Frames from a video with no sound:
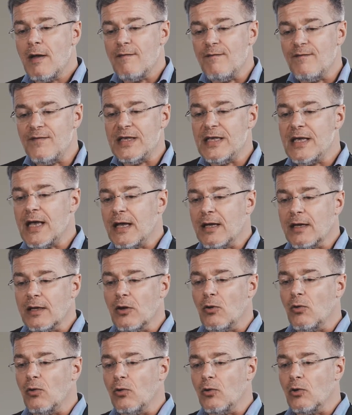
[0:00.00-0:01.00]
the
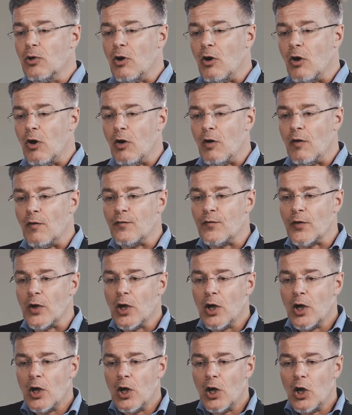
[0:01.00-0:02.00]
angle of
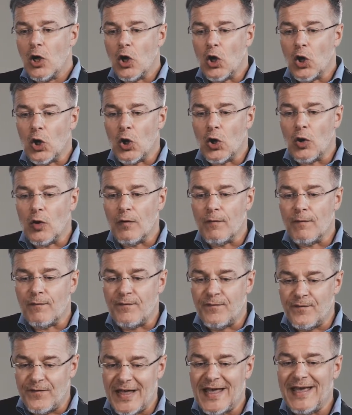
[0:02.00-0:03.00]

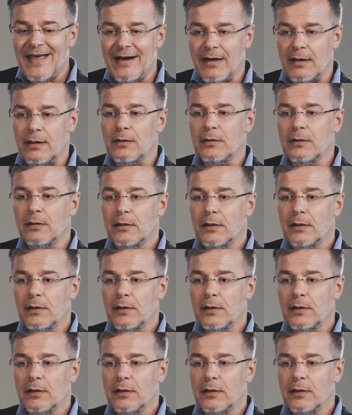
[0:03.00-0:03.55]
their